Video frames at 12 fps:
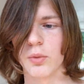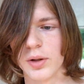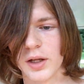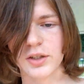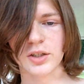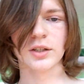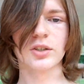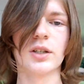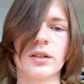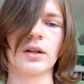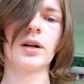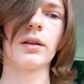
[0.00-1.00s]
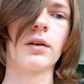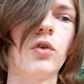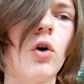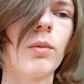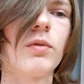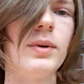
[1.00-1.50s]
religion is just another
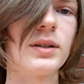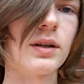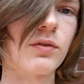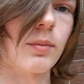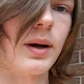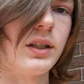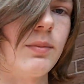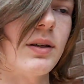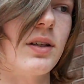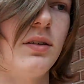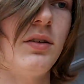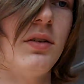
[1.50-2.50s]
form of misinformation. You must say,